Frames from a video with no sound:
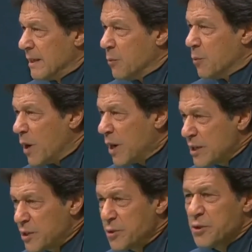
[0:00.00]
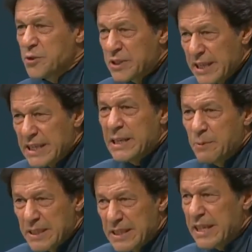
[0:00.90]
What do you think they
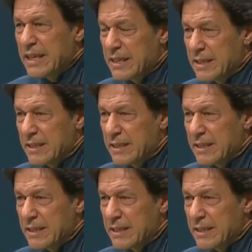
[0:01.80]
will think?